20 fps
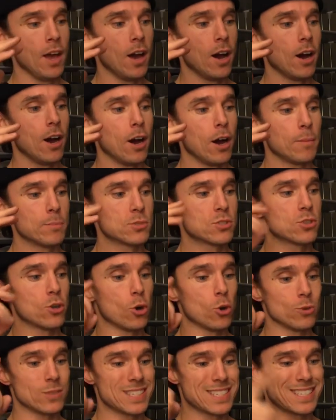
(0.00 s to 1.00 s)

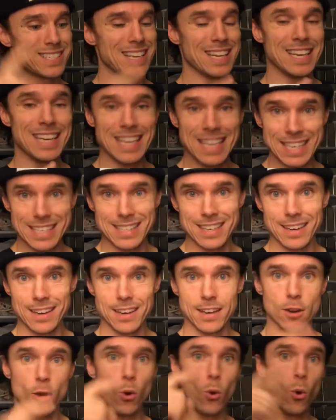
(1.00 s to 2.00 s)
So
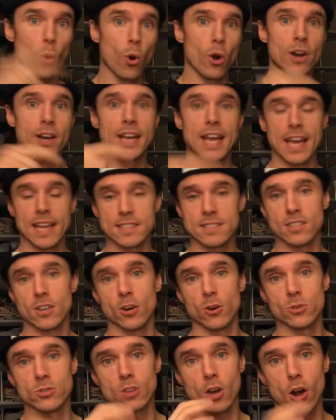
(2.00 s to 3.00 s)
Sanita or
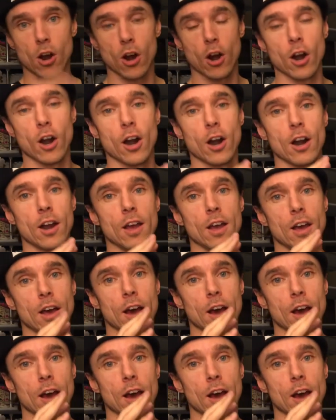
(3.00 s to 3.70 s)
Danskos are